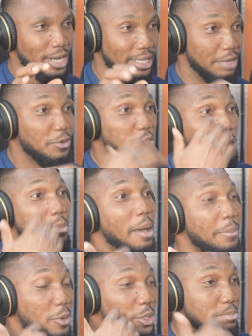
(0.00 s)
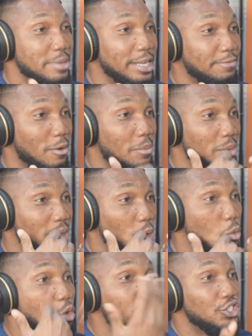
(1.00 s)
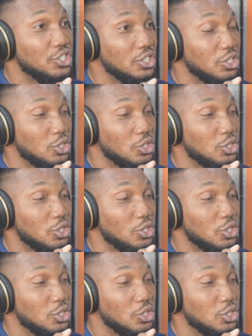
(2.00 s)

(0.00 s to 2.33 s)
that even the human being was made from words.